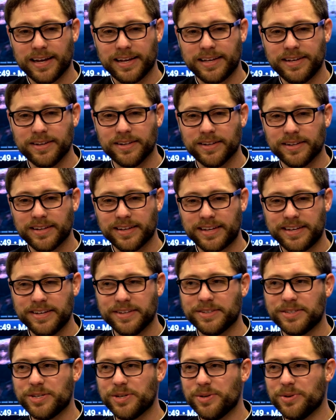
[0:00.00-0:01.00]
he'll
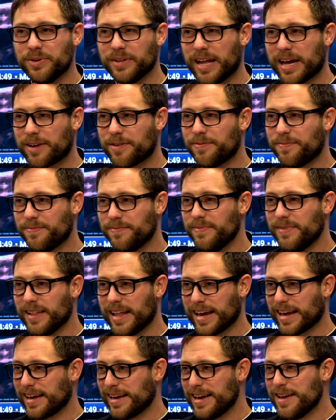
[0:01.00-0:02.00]
he'll do like
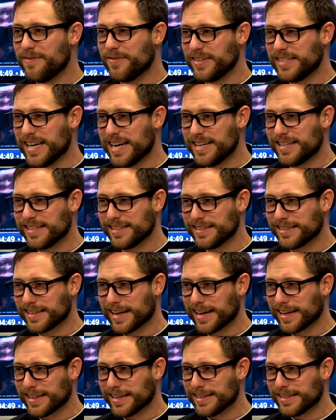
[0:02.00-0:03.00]
like invitations
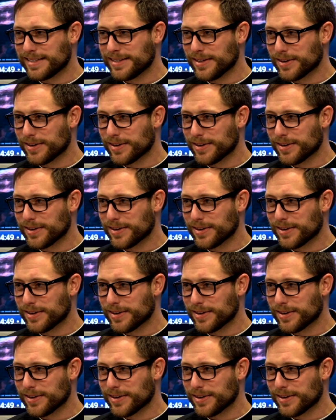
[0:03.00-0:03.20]
like this.